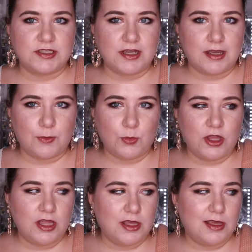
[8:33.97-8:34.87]
time.
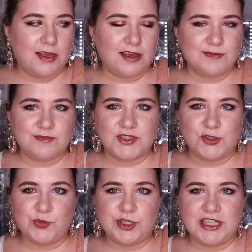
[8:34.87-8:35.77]
I'm
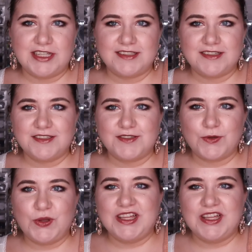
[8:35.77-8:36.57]
super lazy, so